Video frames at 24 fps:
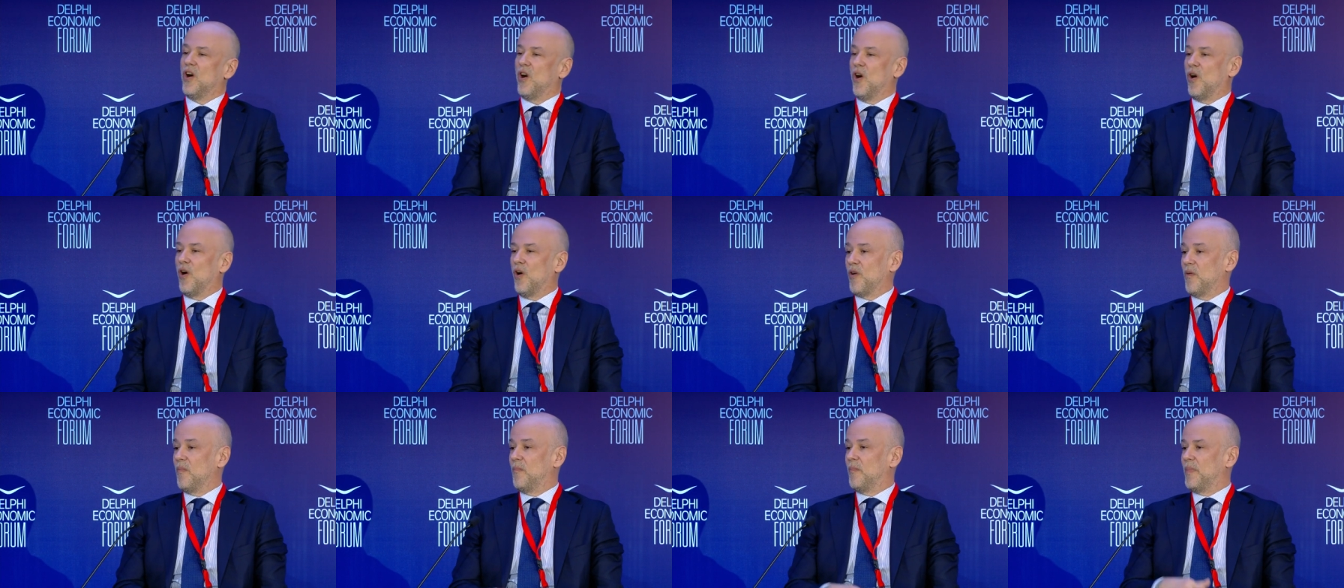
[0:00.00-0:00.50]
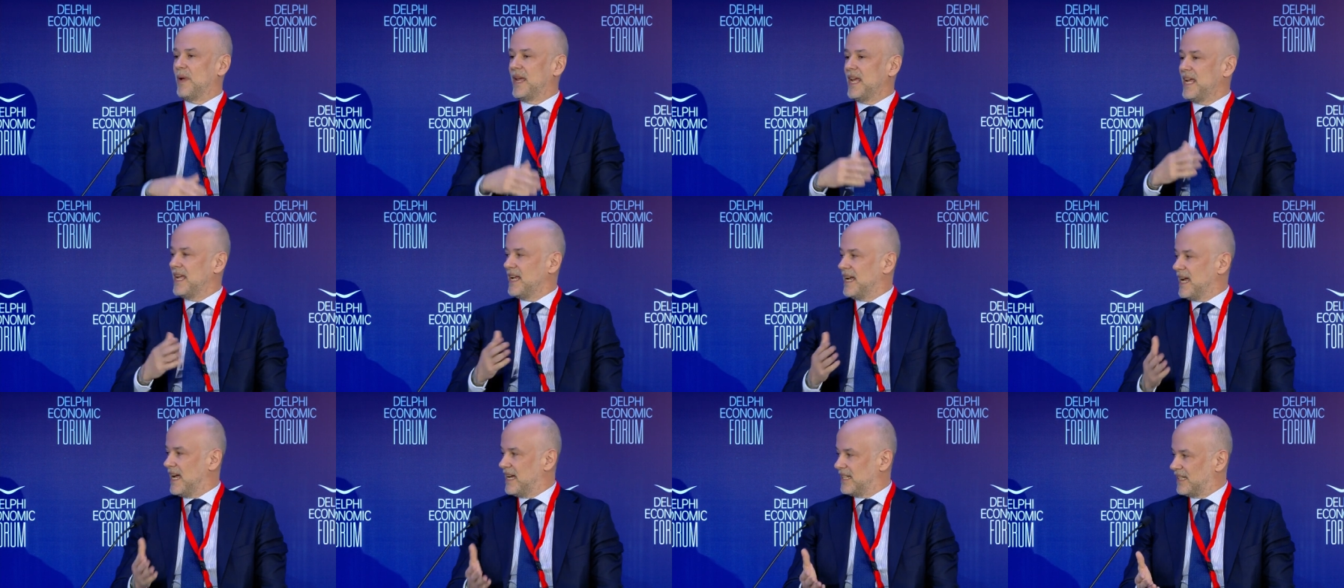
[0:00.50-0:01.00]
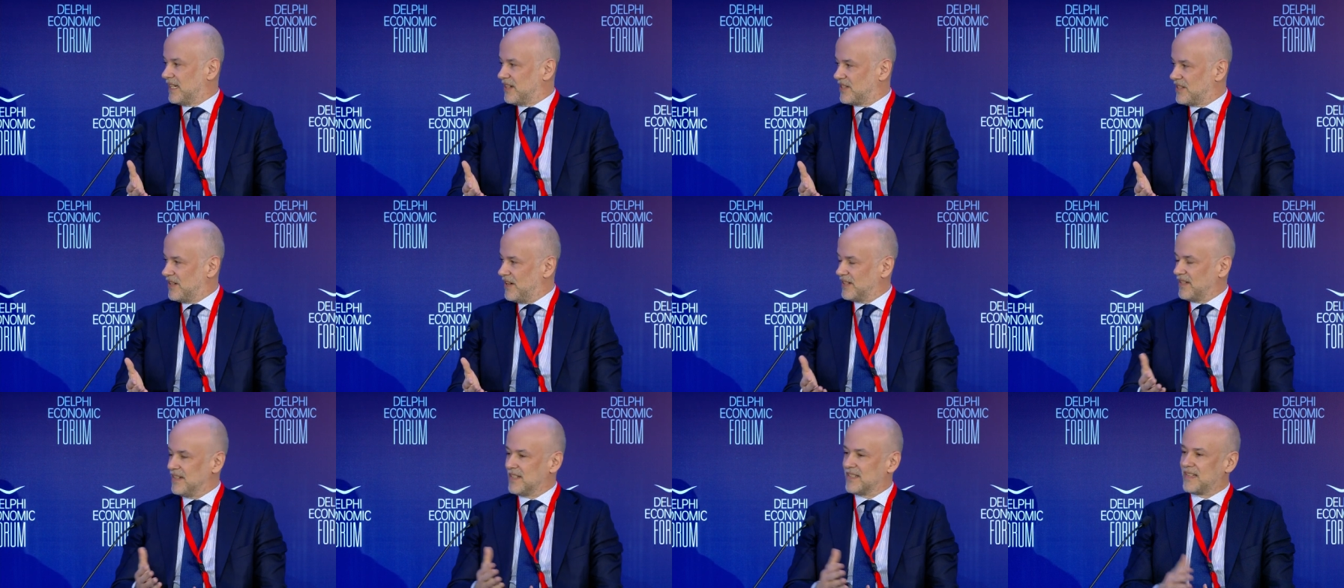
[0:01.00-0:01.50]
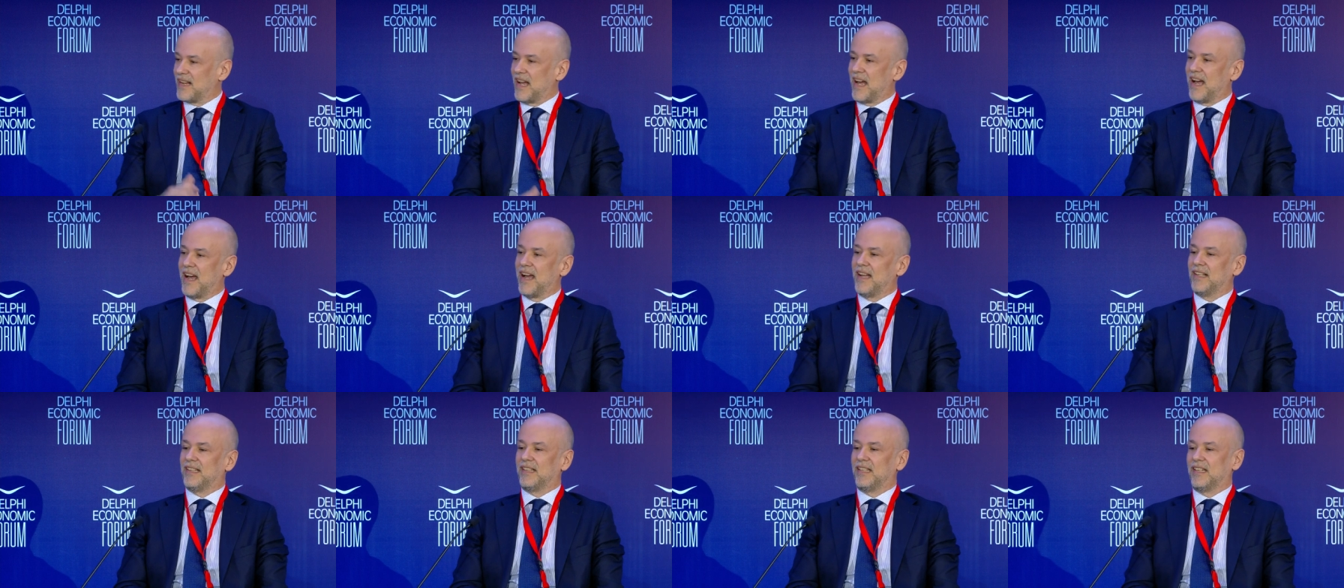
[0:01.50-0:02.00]
or being at a certain
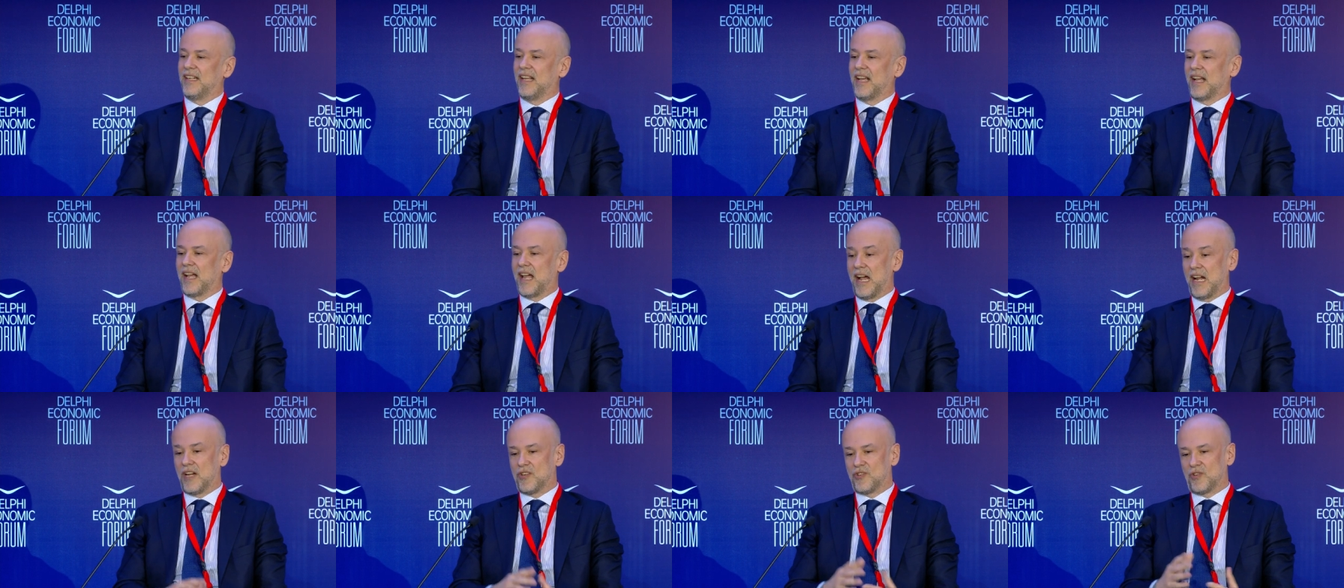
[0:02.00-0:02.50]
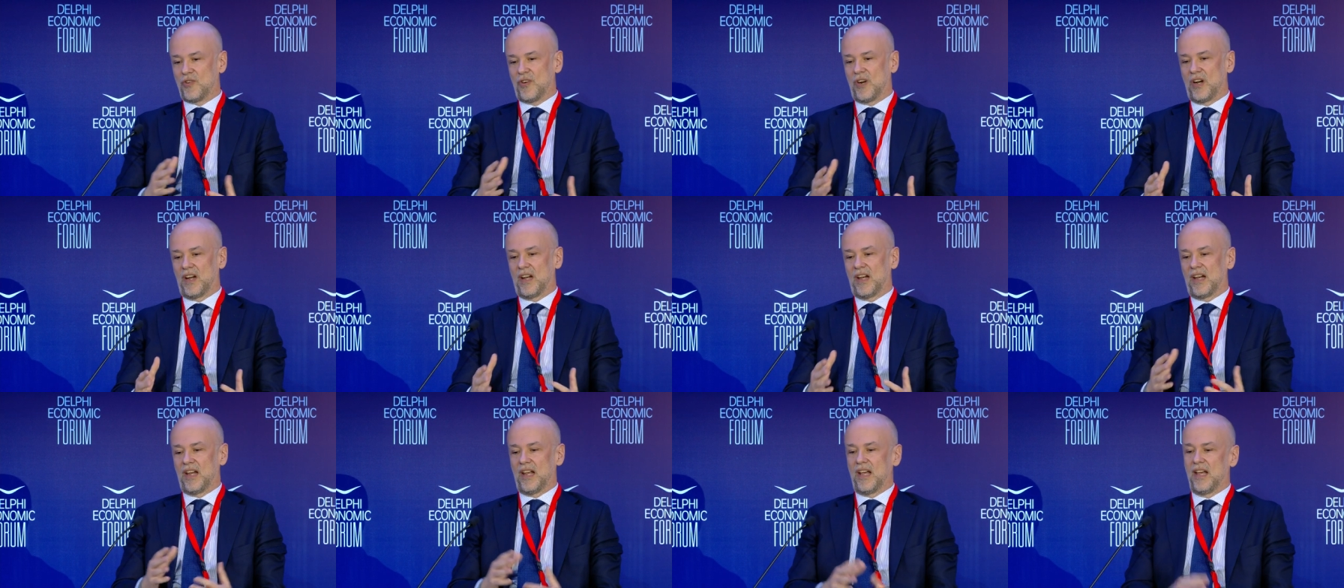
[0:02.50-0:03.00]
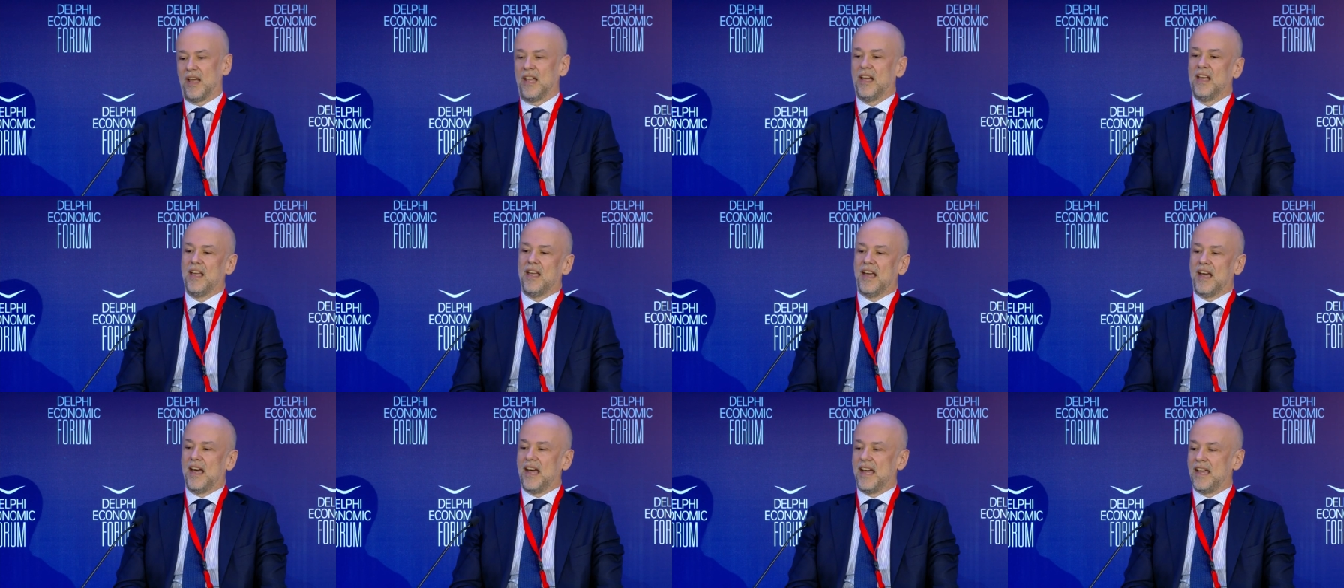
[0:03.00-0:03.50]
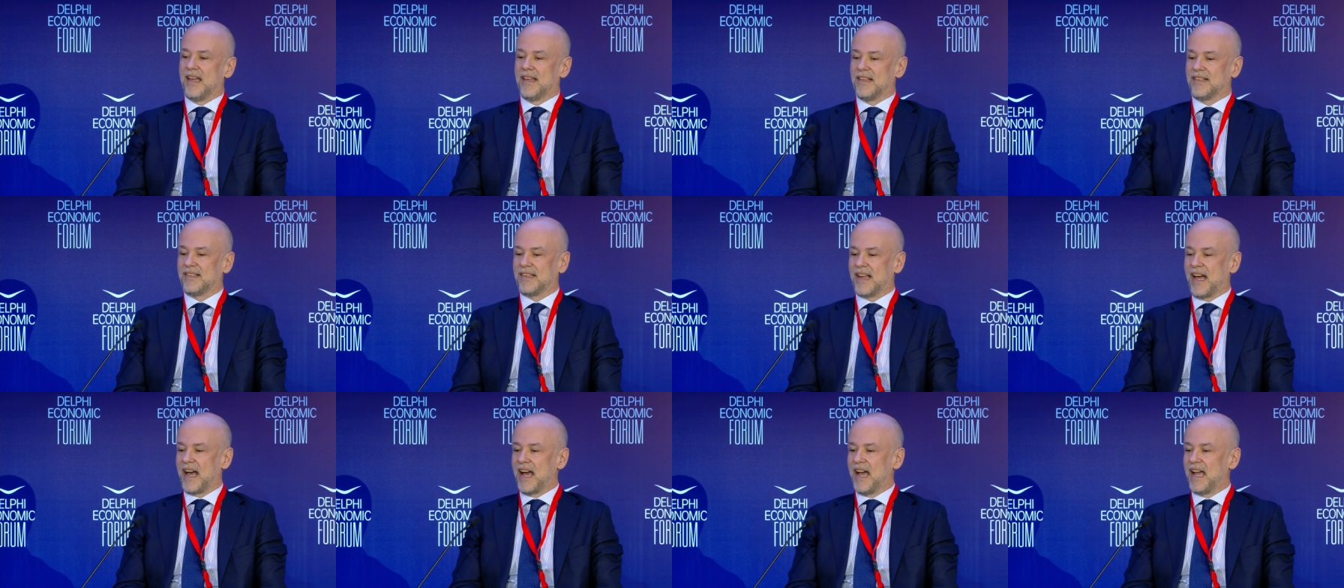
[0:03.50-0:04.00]
site in a cultural uh, uh,
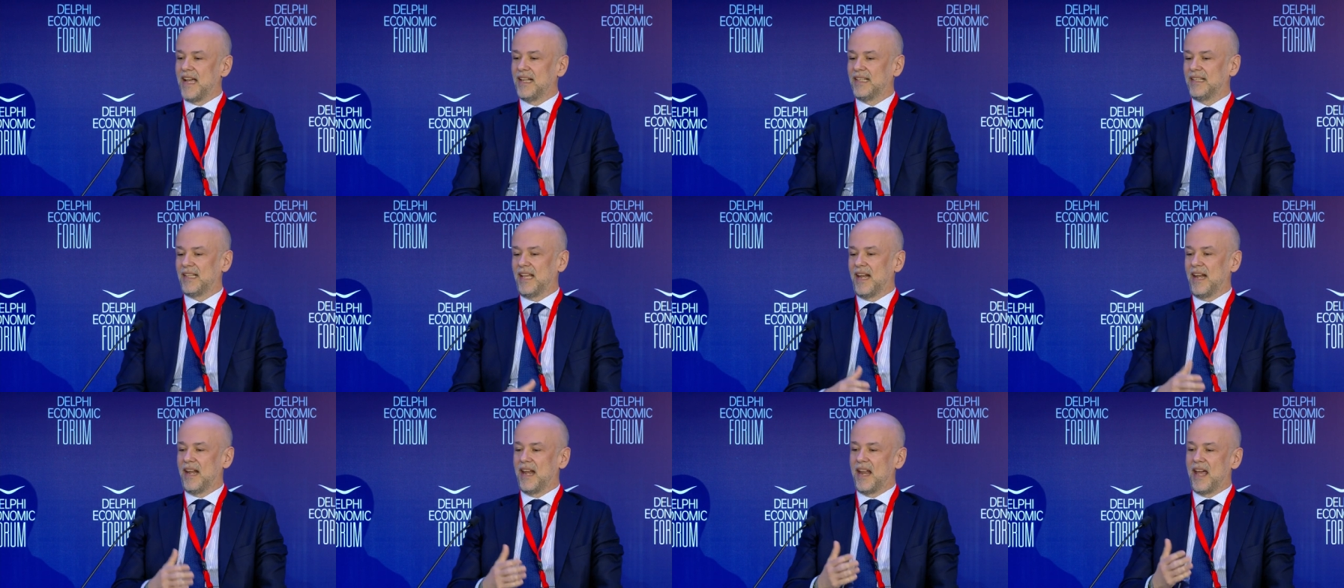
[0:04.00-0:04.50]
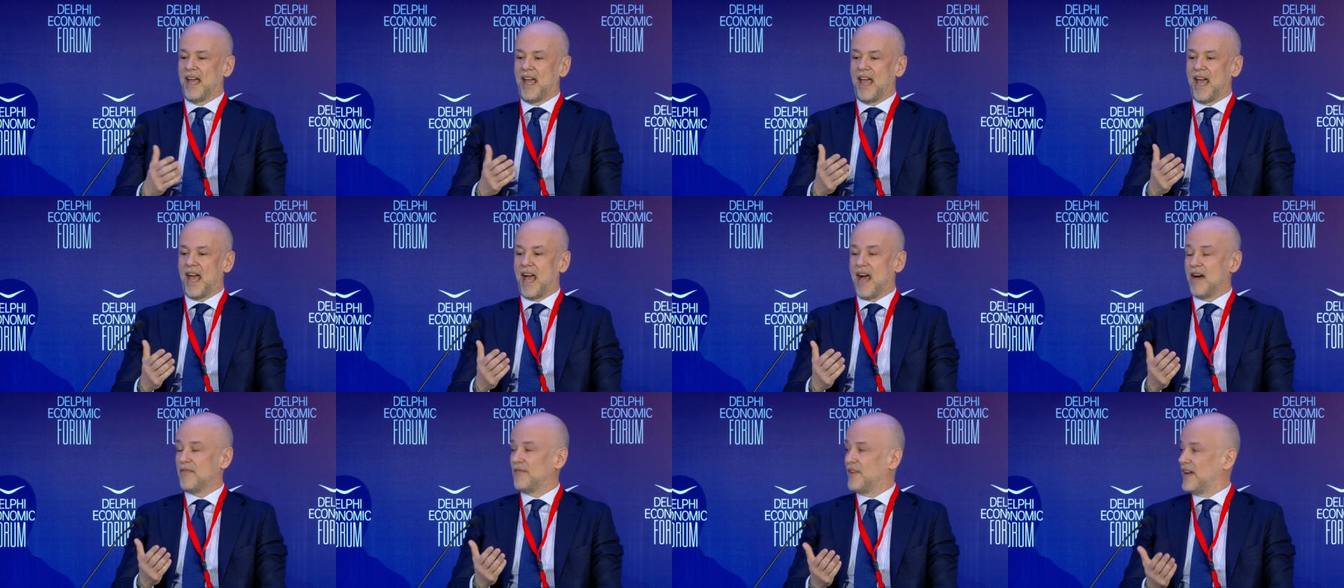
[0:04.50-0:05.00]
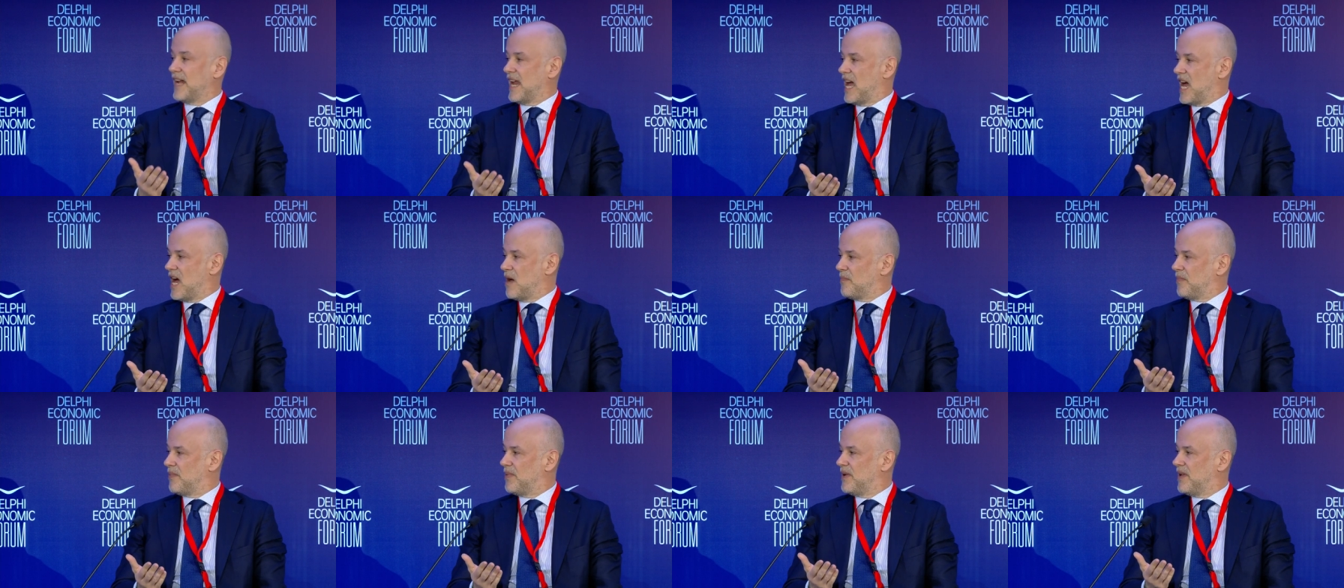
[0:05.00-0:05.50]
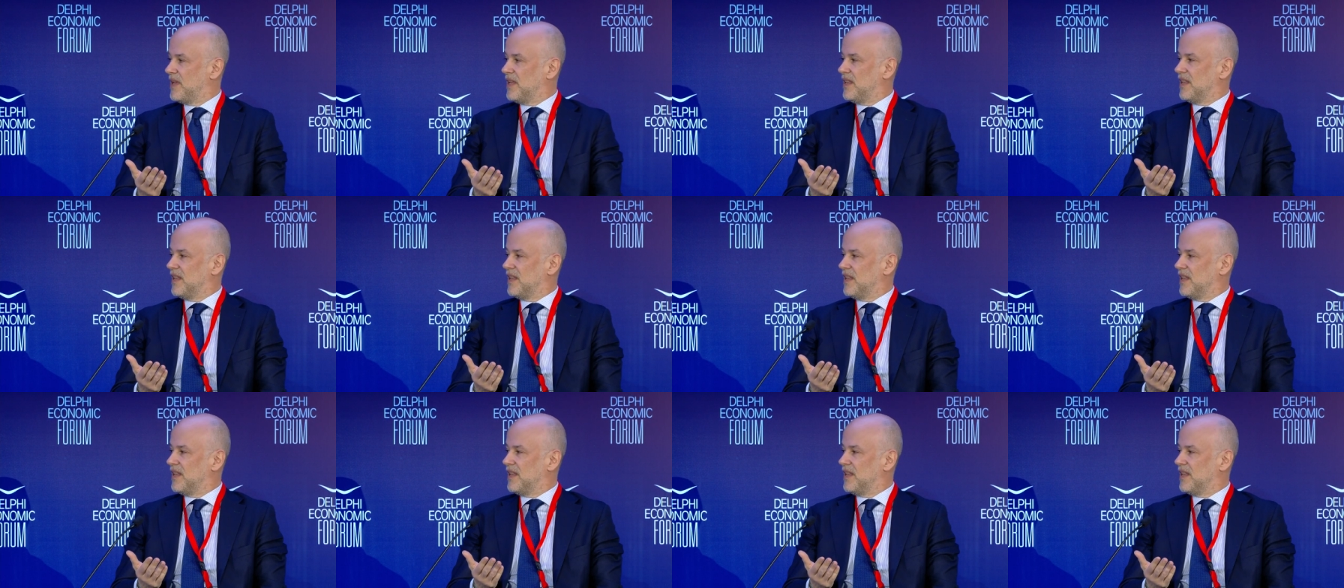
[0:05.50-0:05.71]
site and uh, have an app